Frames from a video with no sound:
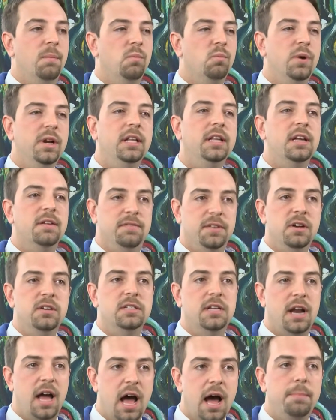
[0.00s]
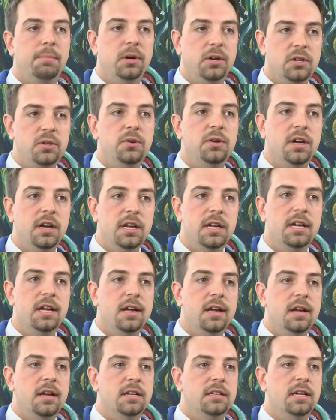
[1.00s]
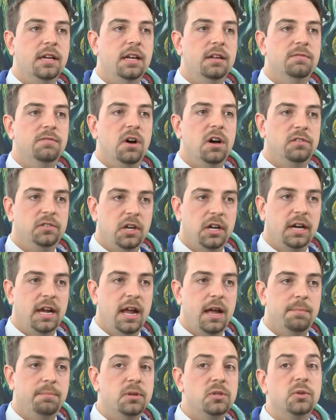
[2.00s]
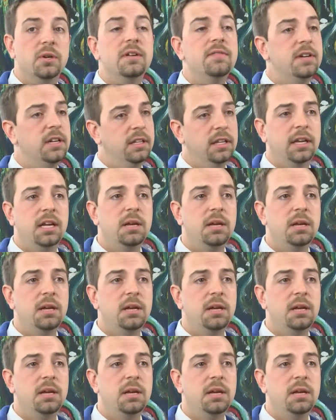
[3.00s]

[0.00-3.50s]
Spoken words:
Really, if there's an opportunity to get involved on campus or even in the